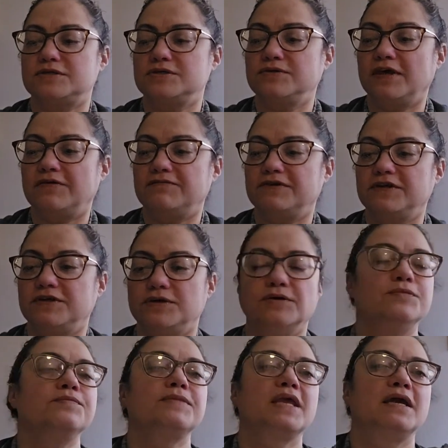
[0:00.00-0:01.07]
that
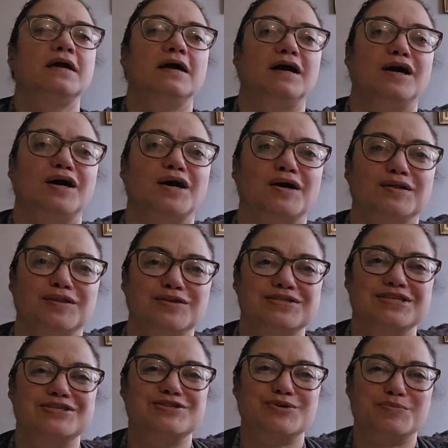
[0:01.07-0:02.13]
video, the
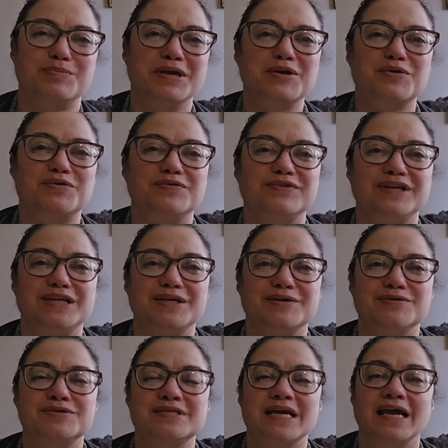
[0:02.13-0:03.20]
sister picker
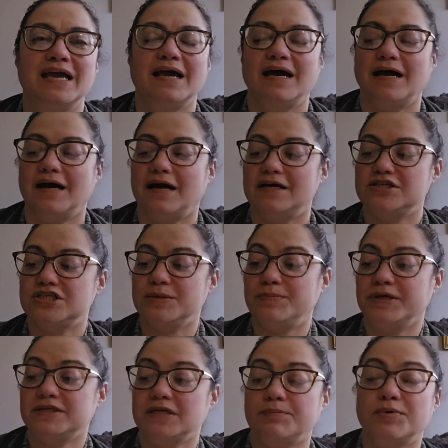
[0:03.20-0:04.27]
videos. She
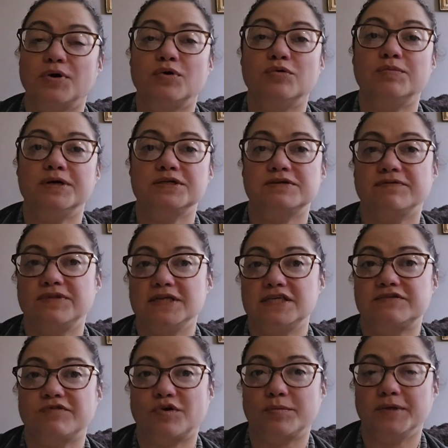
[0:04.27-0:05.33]
picked up a whole bunch of these
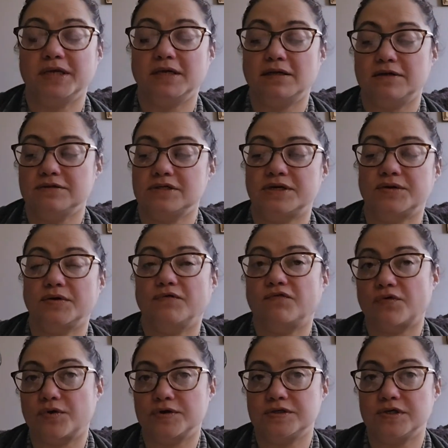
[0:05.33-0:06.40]
for me in Ontario
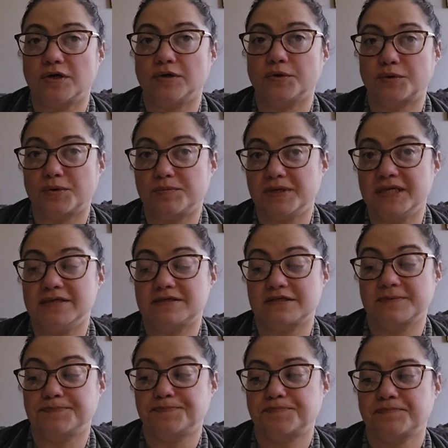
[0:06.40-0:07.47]
for $1 a piece.
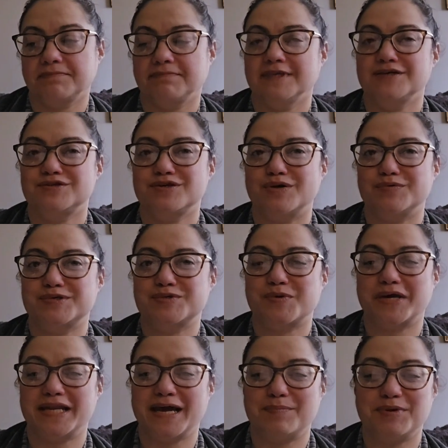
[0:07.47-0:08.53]
So I was
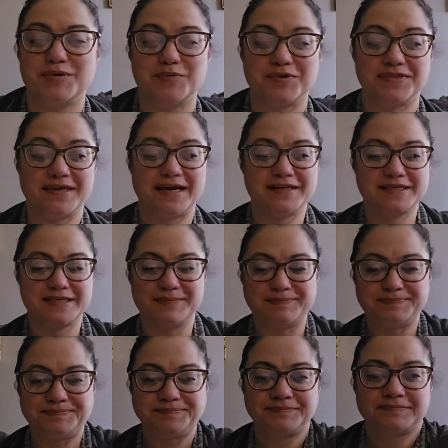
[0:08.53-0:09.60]
quite happy with that.
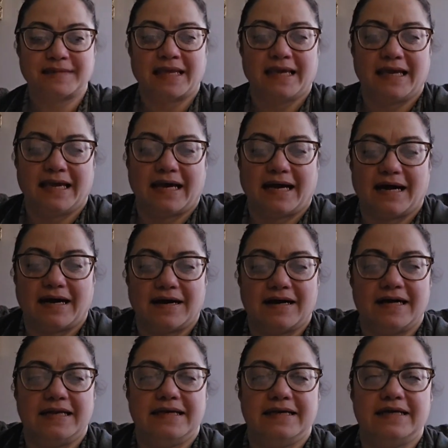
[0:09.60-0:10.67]

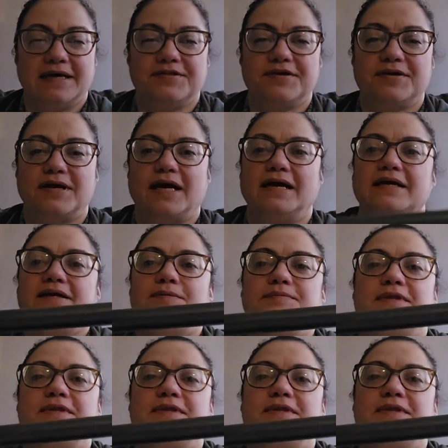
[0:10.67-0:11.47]
Another item